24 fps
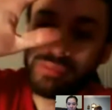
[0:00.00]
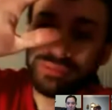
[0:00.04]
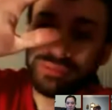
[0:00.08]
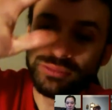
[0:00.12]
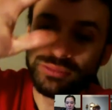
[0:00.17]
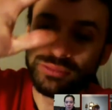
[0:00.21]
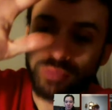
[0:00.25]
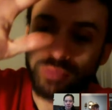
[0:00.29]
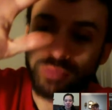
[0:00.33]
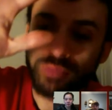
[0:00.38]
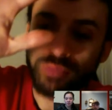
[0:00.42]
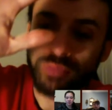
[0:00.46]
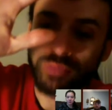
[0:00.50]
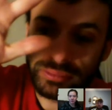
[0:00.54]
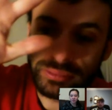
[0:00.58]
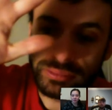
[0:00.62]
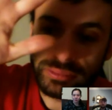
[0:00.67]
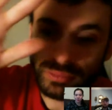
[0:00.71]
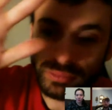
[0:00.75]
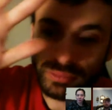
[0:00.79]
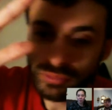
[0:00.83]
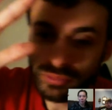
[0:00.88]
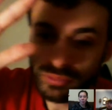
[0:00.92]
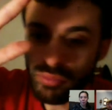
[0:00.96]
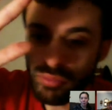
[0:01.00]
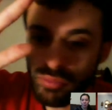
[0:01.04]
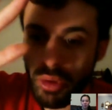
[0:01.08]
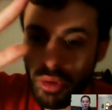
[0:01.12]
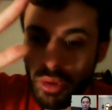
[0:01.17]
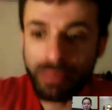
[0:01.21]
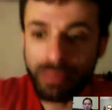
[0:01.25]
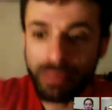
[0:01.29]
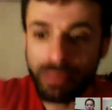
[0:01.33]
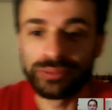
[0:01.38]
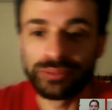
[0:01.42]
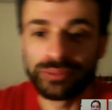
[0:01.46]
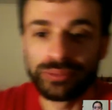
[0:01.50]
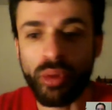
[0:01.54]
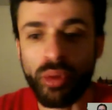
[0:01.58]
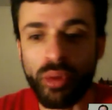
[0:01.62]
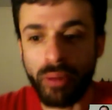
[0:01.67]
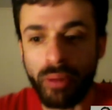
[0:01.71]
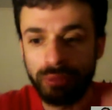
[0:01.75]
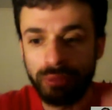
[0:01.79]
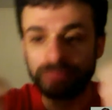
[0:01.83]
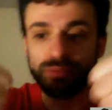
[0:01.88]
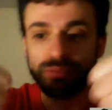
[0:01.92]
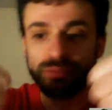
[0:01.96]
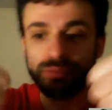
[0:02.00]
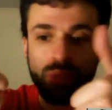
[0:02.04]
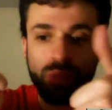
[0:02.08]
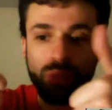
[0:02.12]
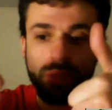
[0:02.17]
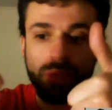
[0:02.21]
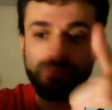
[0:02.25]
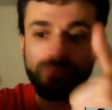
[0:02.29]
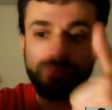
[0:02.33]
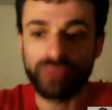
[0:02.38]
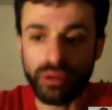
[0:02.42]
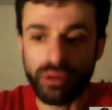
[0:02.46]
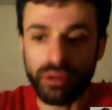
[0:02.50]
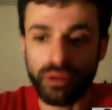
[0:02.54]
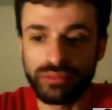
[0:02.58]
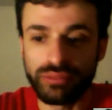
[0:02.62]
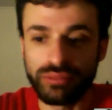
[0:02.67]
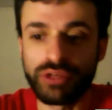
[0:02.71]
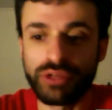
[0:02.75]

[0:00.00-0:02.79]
pronouncing that right. Um, Sounds